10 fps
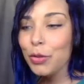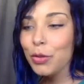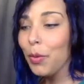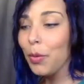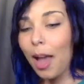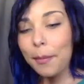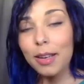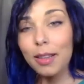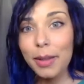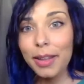So I'm
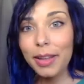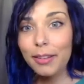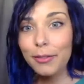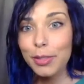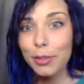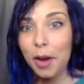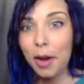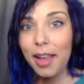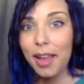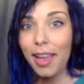going to let my canvas
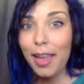dry,